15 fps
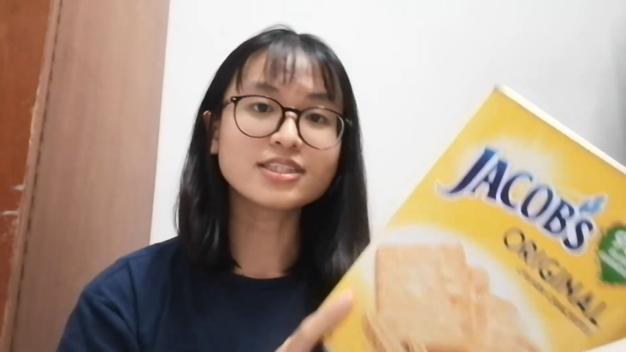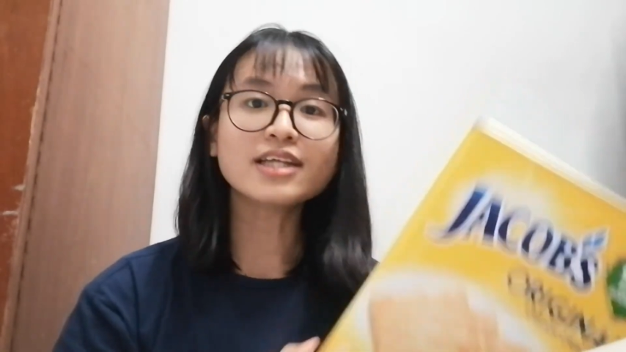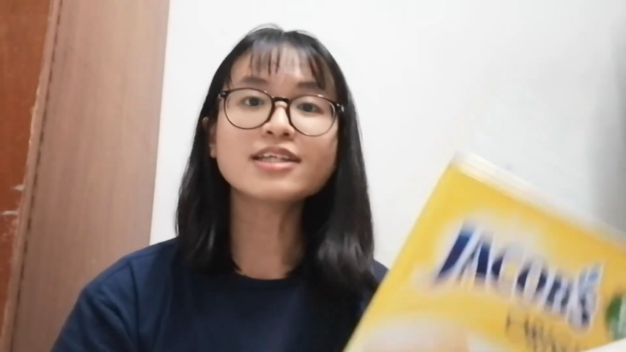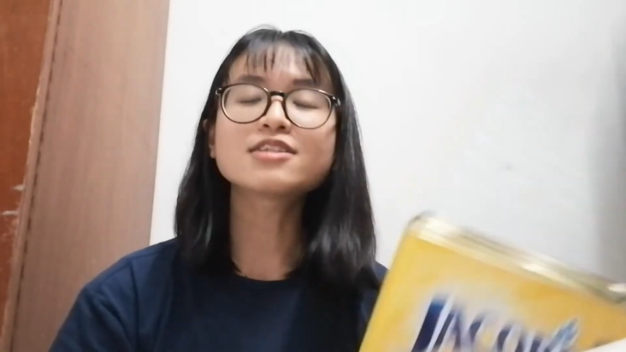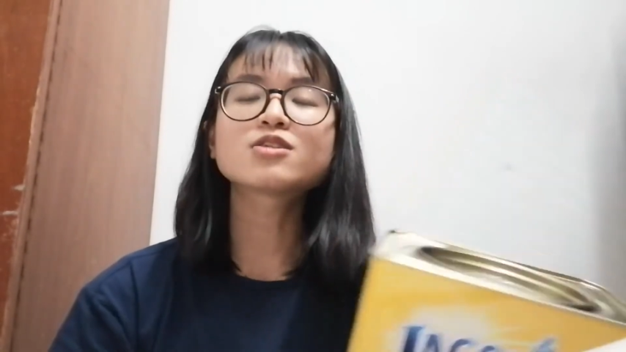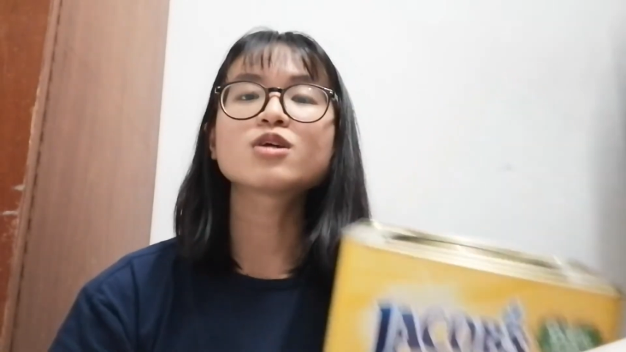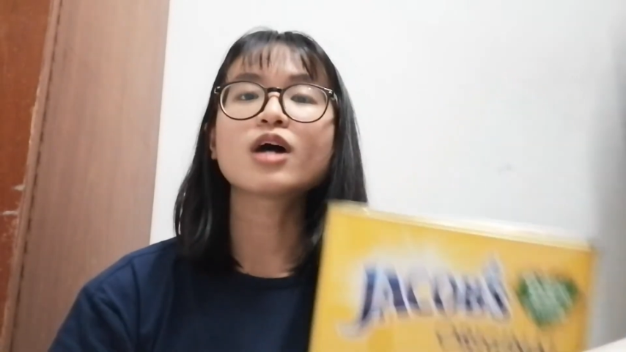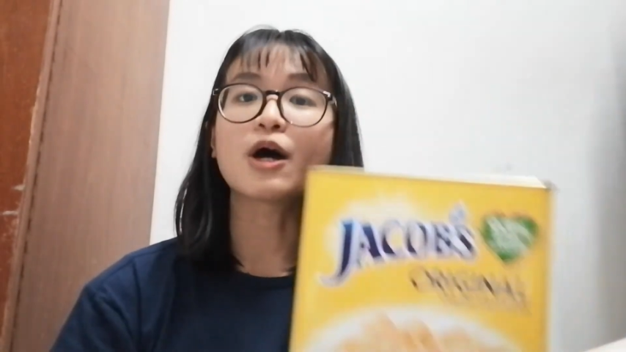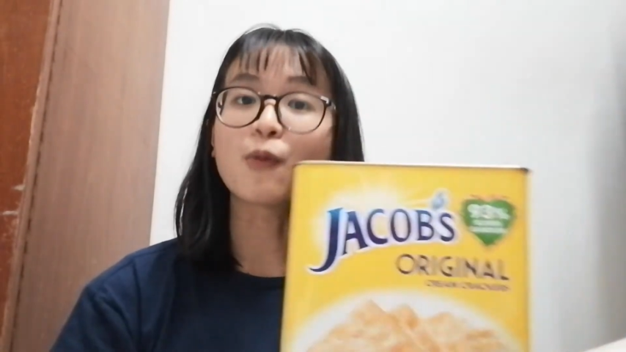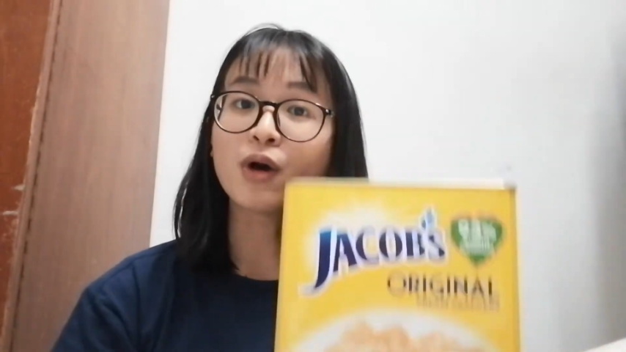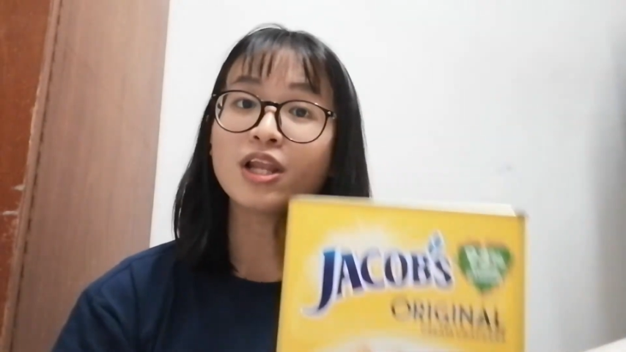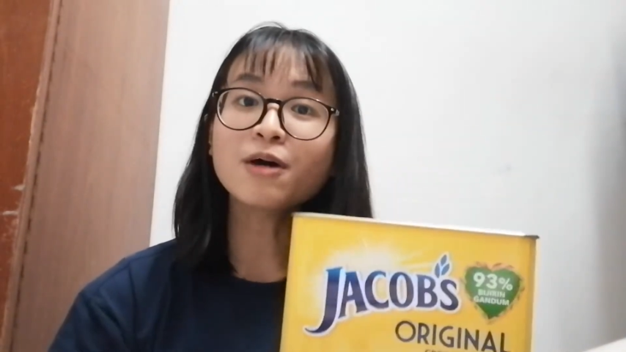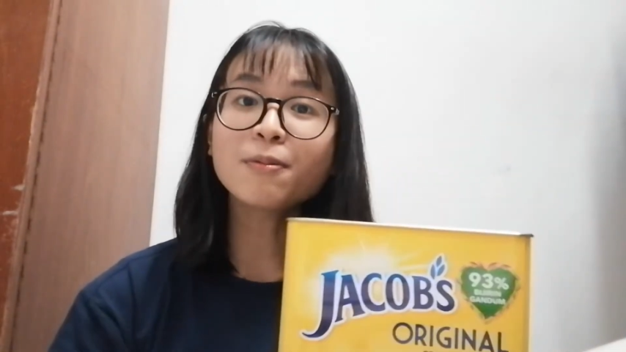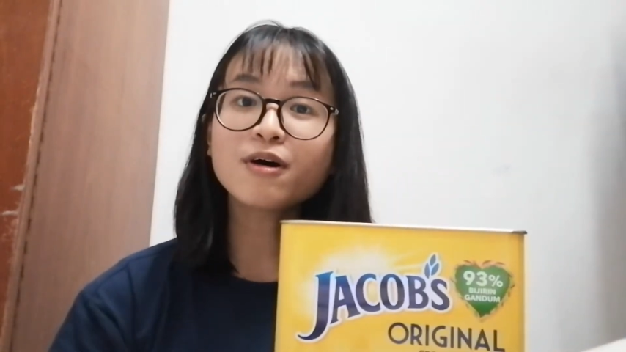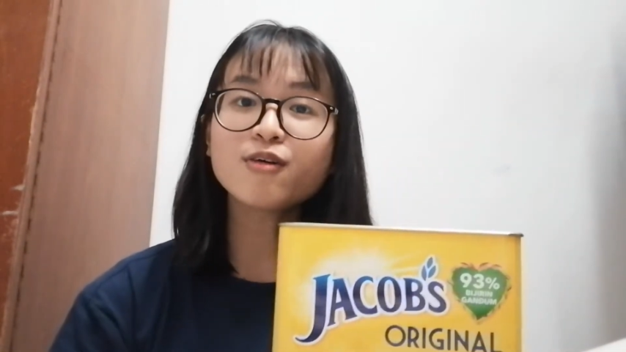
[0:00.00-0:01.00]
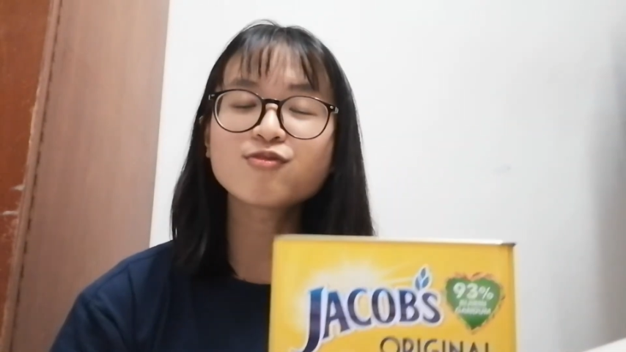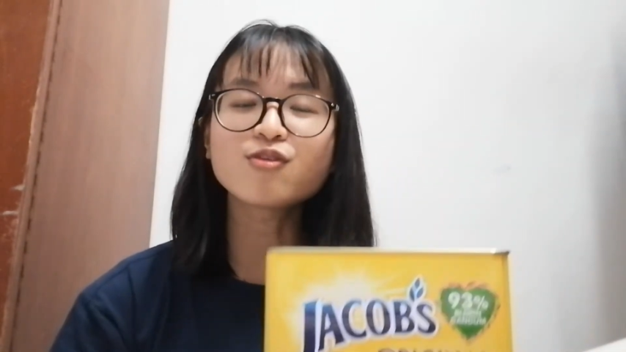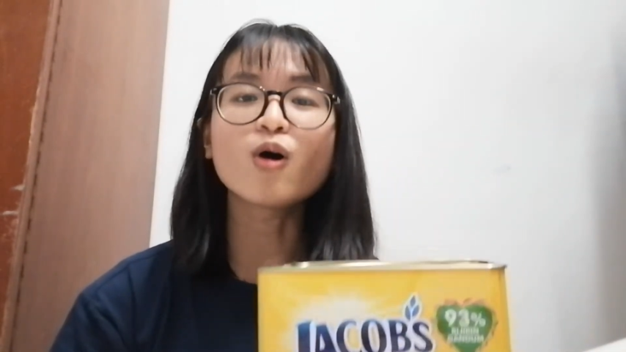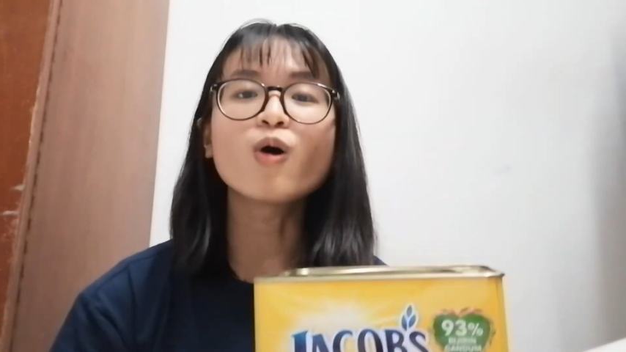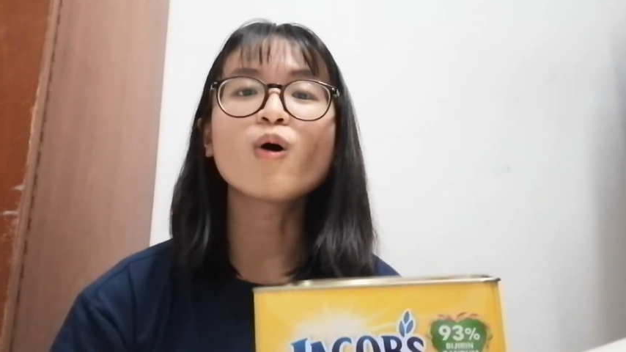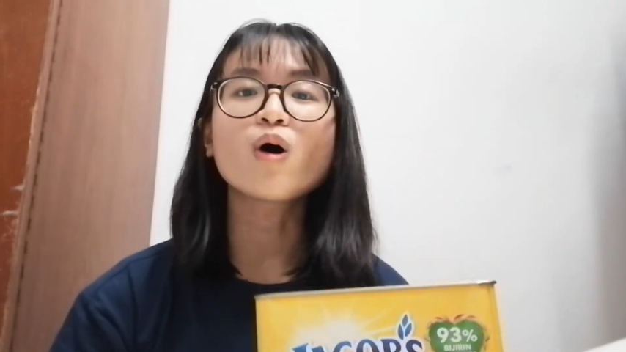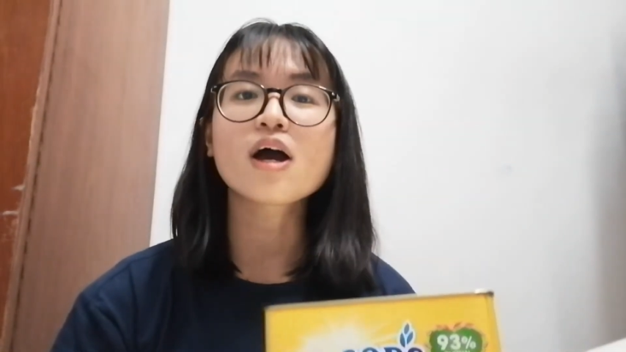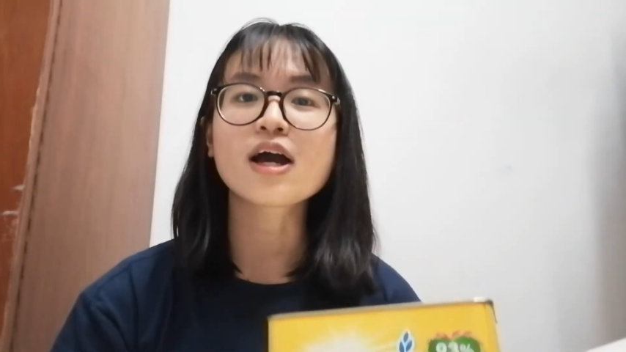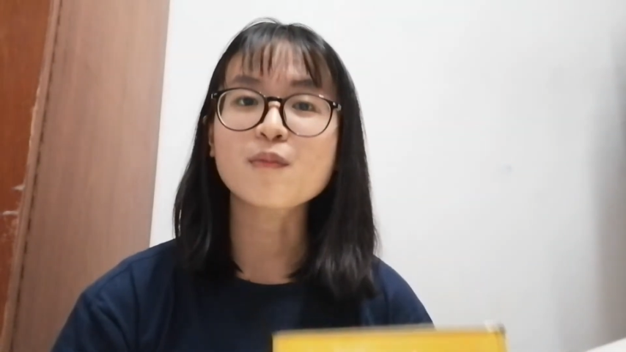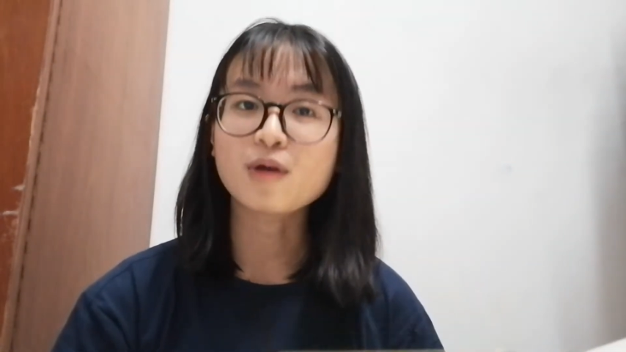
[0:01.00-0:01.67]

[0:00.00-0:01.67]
that is available for